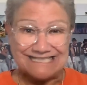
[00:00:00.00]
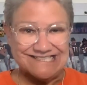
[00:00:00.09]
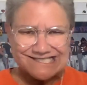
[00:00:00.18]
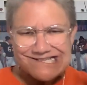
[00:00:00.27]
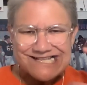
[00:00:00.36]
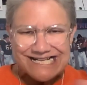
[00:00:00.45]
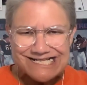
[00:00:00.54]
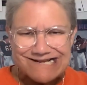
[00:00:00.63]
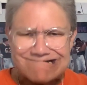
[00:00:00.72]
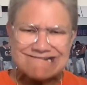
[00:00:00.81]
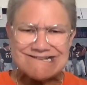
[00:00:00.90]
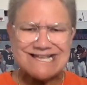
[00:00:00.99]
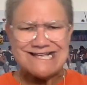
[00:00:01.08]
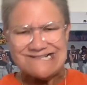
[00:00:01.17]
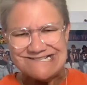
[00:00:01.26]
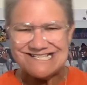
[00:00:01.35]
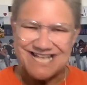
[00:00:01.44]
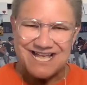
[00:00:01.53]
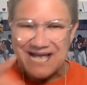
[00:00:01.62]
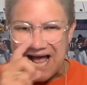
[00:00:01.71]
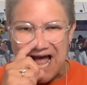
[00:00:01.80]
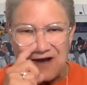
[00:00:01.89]
Doesn't that sound intense?
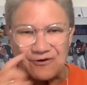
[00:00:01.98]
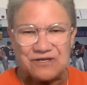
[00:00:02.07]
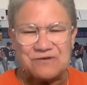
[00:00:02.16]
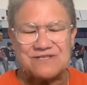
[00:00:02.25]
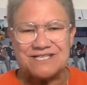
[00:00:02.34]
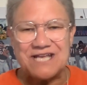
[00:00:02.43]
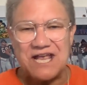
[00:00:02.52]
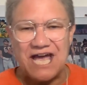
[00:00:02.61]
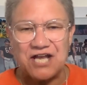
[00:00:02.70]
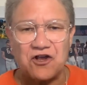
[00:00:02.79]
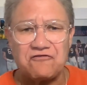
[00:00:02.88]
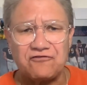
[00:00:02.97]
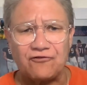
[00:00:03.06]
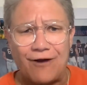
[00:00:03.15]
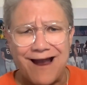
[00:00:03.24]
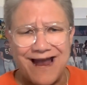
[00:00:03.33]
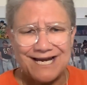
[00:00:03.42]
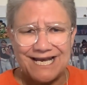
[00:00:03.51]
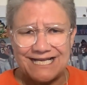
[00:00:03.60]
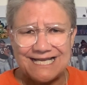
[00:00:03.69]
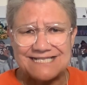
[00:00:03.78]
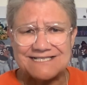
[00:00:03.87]
How are you today on a Friday,
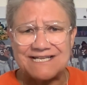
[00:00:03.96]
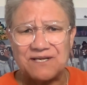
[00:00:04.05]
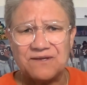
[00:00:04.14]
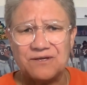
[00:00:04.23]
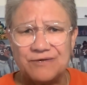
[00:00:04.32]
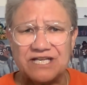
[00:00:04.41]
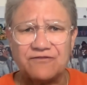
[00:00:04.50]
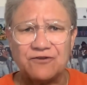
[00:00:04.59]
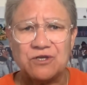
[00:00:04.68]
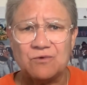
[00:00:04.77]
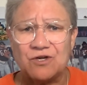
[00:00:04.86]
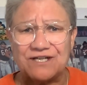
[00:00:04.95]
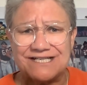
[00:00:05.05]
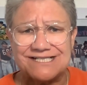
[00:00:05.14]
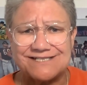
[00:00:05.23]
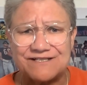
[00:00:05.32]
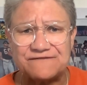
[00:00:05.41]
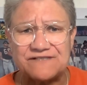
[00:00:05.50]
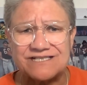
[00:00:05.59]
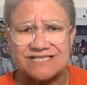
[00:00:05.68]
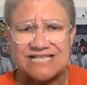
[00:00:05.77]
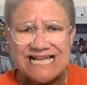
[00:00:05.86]
last day of the week for you working stiffs?